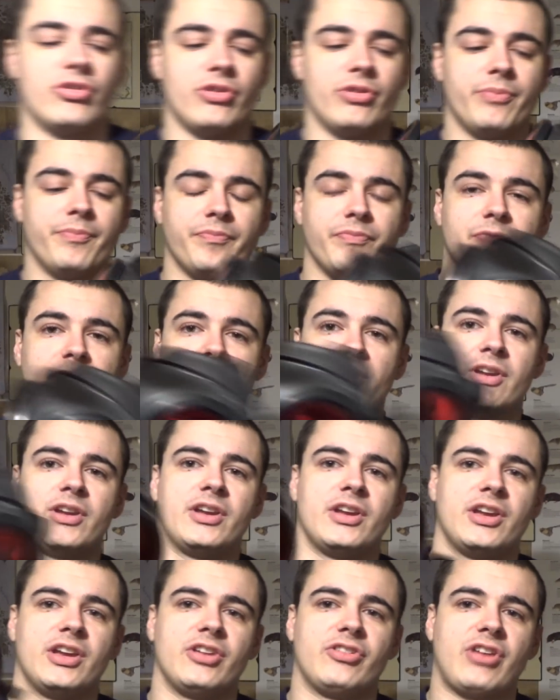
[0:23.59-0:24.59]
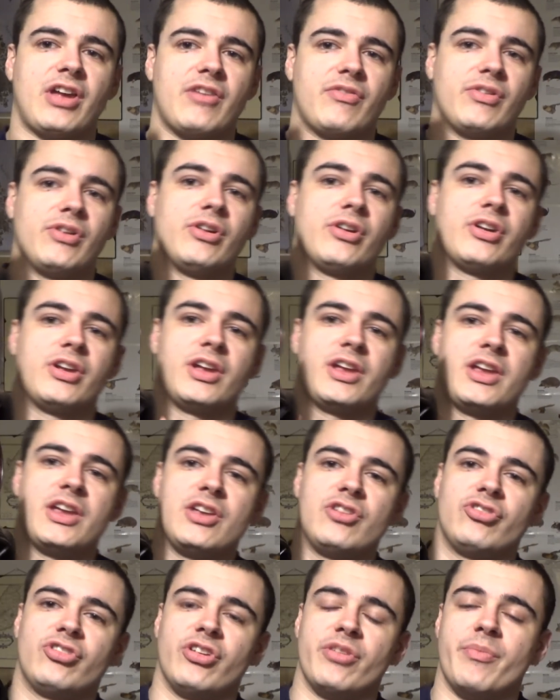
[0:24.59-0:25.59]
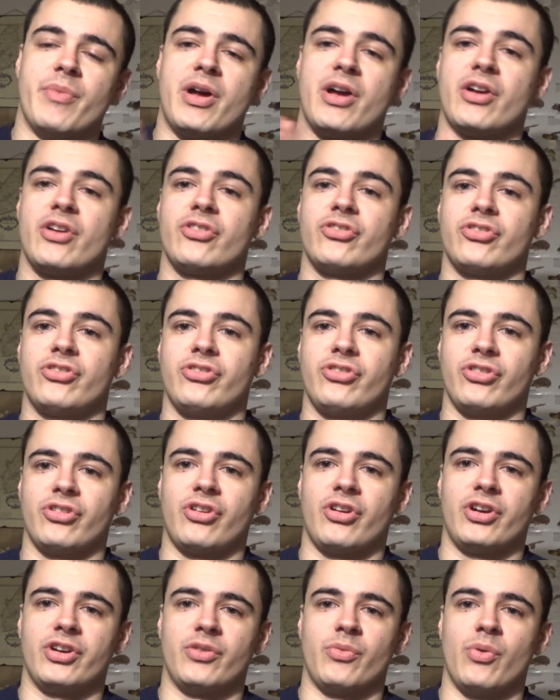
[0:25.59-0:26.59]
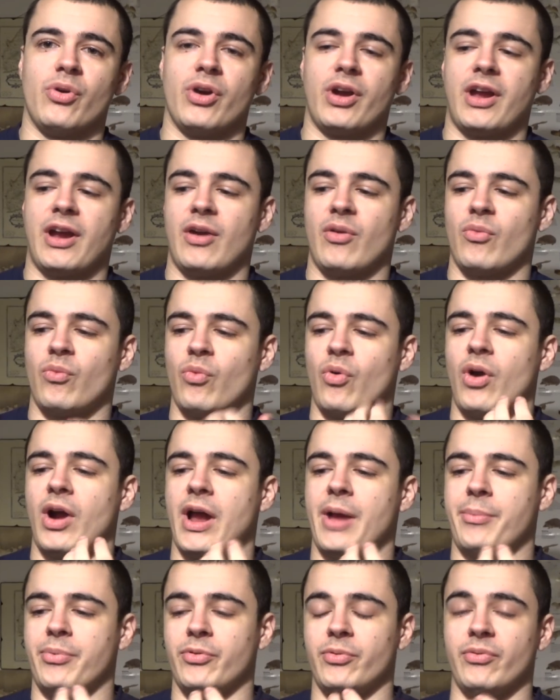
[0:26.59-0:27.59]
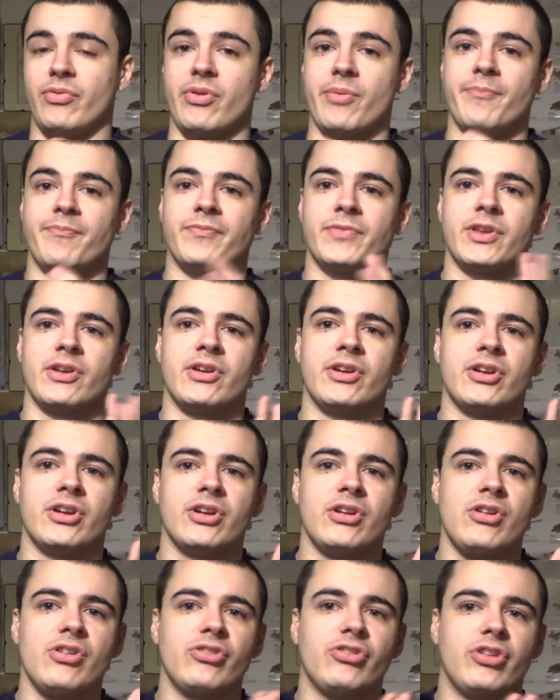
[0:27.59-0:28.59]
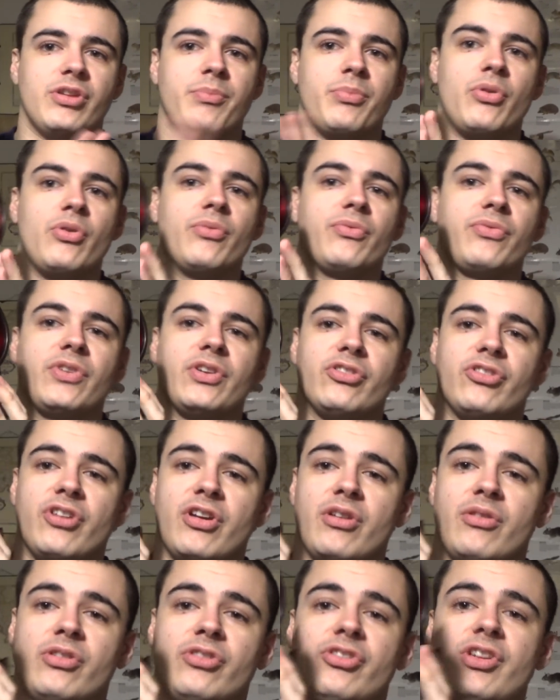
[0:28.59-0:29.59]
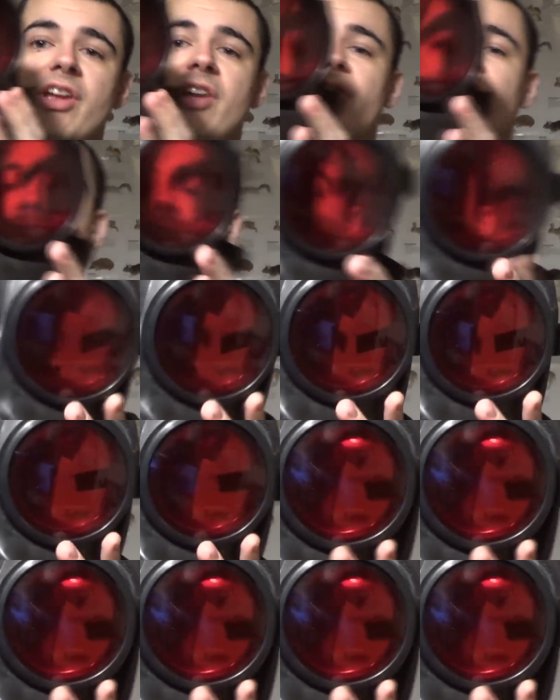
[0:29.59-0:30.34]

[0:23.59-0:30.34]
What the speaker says: do is have a look at each of the masks and kind of work out what happened with them. So the important thing to note is the S10,